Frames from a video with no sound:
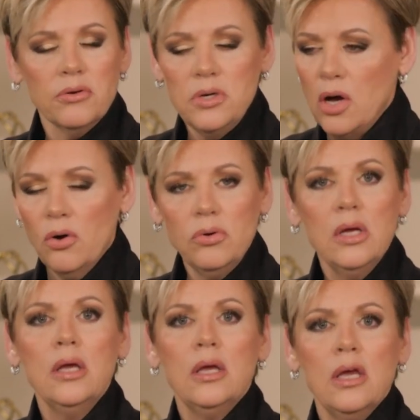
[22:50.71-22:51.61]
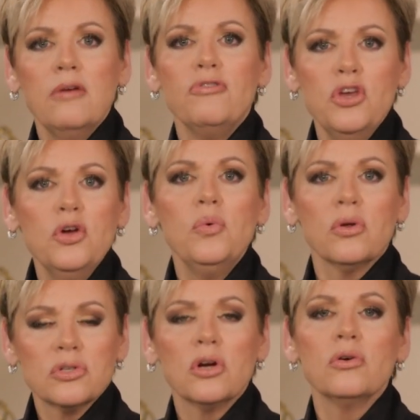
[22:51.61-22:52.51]
No, if you
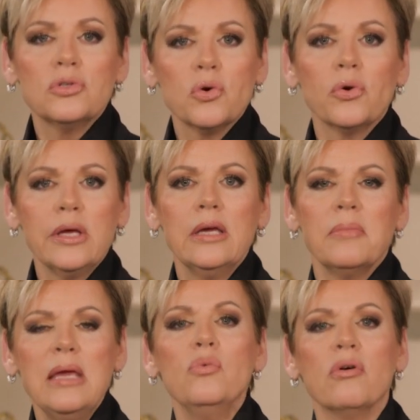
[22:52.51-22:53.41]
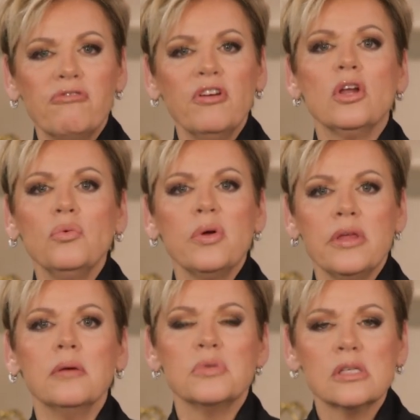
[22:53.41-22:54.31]
will turn toward Him, He will fill it with
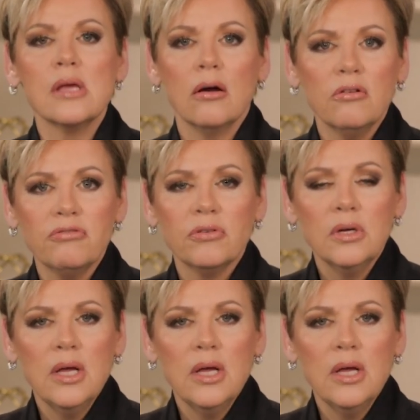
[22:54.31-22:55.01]
oh, Himself.